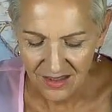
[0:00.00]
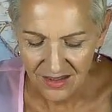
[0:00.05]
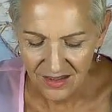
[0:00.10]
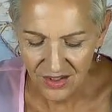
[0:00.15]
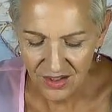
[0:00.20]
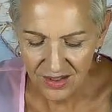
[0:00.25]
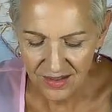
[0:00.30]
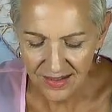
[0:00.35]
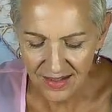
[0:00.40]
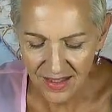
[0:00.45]

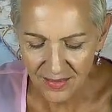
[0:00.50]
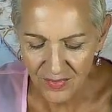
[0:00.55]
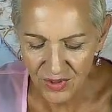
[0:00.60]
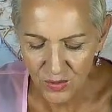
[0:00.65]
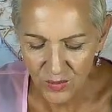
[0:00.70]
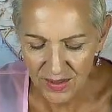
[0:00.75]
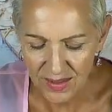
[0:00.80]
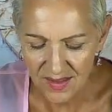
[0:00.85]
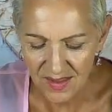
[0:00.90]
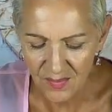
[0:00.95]
She has come
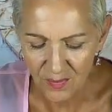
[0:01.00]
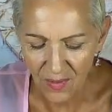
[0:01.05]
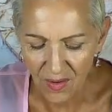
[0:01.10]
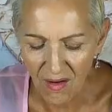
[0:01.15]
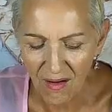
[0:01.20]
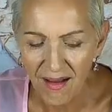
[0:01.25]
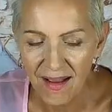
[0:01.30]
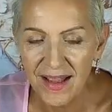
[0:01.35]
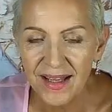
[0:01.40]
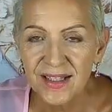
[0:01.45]
to
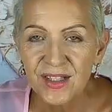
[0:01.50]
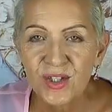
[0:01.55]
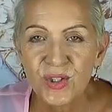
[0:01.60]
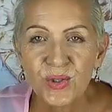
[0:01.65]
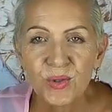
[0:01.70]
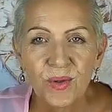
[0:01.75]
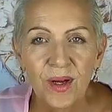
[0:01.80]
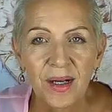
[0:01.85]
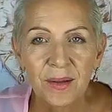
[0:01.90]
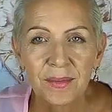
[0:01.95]
inspire,
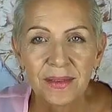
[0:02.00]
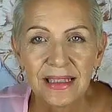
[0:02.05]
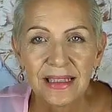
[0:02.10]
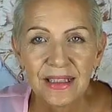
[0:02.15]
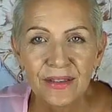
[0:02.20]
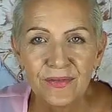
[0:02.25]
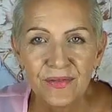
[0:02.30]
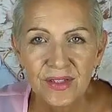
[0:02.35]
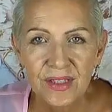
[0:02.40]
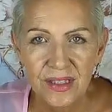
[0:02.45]
to
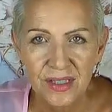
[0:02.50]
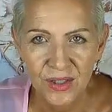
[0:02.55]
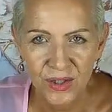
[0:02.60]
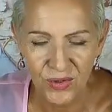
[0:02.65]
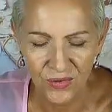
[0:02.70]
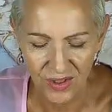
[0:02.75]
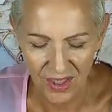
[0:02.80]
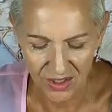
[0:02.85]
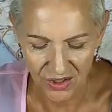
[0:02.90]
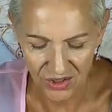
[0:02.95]
uplift and
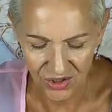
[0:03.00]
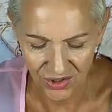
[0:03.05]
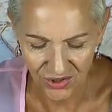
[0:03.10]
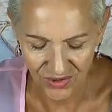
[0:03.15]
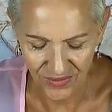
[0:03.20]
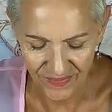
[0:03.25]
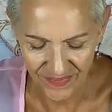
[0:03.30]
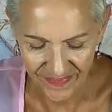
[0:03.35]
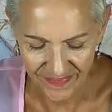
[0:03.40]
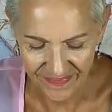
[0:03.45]
direct
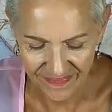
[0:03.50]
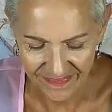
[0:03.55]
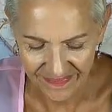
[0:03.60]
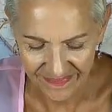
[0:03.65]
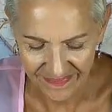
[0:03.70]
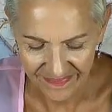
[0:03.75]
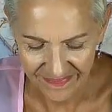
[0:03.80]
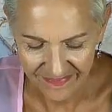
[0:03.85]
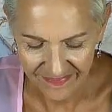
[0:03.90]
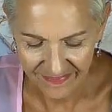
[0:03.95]
you.
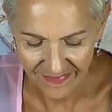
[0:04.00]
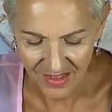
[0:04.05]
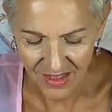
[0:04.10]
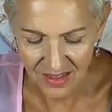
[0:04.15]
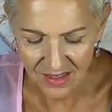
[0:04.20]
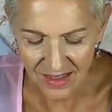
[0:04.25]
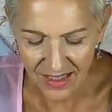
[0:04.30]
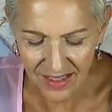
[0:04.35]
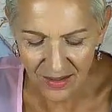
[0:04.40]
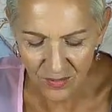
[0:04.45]

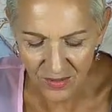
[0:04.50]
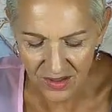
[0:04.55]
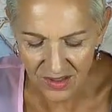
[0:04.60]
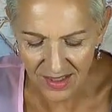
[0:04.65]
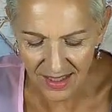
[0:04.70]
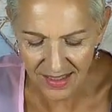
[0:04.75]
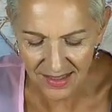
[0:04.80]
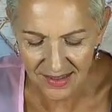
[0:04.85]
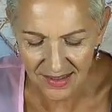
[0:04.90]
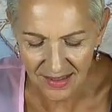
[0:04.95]
A date with
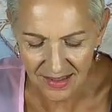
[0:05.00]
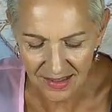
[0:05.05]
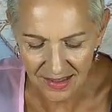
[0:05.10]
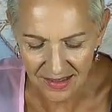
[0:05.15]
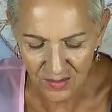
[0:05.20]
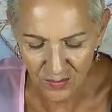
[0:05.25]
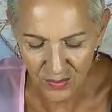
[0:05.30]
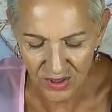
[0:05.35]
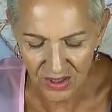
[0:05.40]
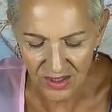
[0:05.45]
destiny
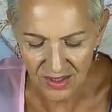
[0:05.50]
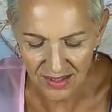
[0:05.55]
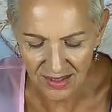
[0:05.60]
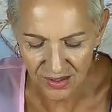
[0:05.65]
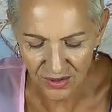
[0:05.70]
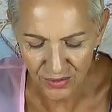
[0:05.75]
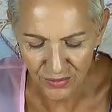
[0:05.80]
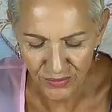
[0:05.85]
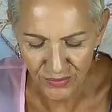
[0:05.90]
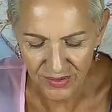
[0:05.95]
is a big
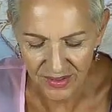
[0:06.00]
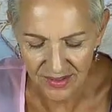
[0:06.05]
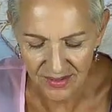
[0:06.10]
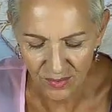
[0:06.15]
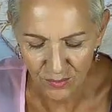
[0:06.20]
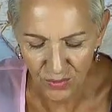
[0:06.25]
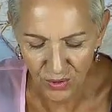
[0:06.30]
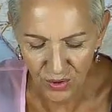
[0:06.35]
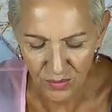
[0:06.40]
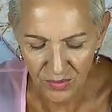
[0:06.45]
deal. It's
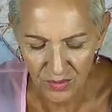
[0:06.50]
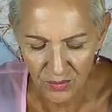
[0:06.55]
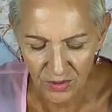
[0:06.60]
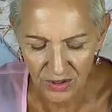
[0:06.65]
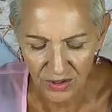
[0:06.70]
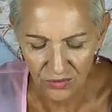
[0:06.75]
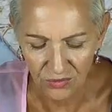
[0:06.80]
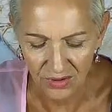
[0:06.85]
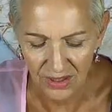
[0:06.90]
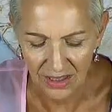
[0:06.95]
the moment
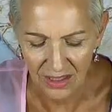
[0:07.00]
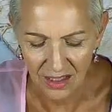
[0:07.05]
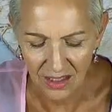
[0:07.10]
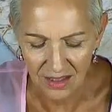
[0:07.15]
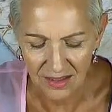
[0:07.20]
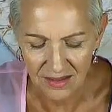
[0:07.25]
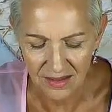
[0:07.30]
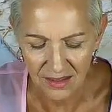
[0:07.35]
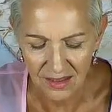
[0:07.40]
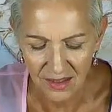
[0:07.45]
when you
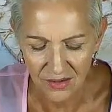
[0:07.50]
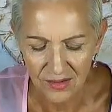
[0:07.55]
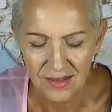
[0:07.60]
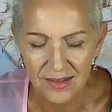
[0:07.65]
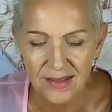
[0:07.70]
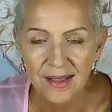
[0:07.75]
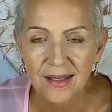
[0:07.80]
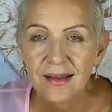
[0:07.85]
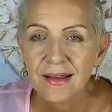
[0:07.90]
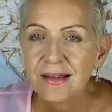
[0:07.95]
realize that there
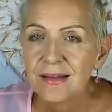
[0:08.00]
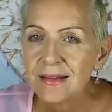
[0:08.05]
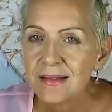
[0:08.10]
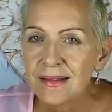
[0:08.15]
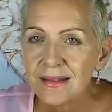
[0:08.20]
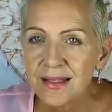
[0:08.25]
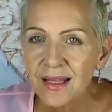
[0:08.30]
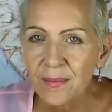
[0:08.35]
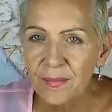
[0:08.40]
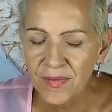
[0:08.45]
is
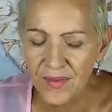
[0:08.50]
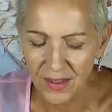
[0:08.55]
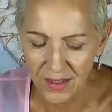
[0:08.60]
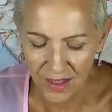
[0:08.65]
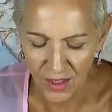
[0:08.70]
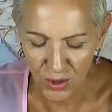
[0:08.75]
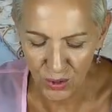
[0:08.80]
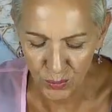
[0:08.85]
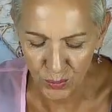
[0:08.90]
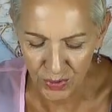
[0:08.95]
something
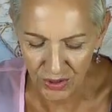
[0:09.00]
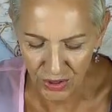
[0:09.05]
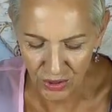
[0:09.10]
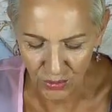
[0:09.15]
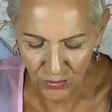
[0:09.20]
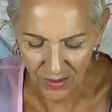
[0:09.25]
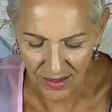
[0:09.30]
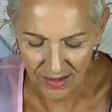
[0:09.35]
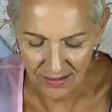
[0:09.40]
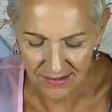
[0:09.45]
helping
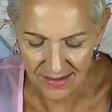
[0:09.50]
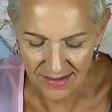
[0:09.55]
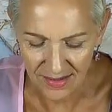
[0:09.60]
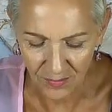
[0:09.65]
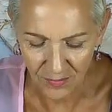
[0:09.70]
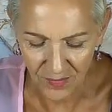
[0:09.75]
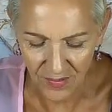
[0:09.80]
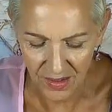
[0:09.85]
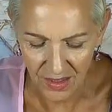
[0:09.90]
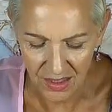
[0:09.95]
you out,
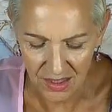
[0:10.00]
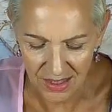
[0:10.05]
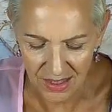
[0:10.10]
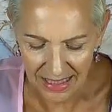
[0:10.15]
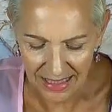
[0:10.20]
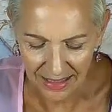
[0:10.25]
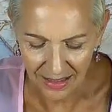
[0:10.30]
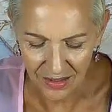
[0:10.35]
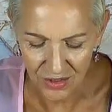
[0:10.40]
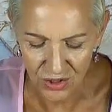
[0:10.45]
something
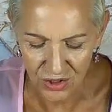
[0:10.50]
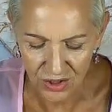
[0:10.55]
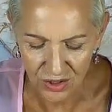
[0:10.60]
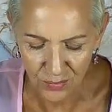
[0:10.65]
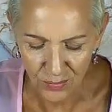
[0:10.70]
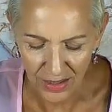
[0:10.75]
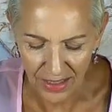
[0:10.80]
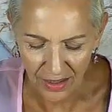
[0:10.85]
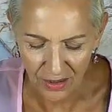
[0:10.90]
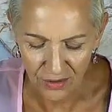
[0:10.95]
intelligent,
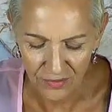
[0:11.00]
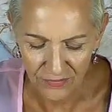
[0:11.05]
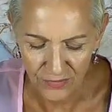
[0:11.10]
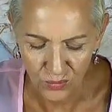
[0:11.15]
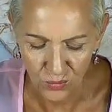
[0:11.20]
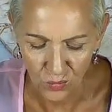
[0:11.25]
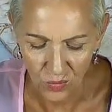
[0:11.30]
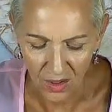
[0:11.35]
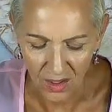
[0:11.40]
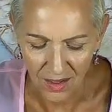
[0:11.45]

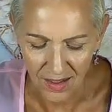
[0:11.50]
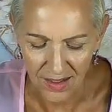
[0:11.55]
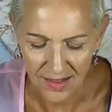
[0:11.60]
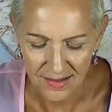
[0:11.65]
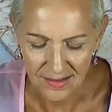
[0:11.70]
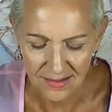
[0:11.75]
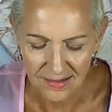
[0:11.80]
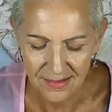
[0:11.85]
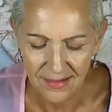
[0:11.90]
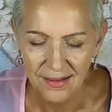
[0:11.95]
powerful,
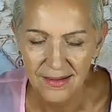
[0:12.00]
wise.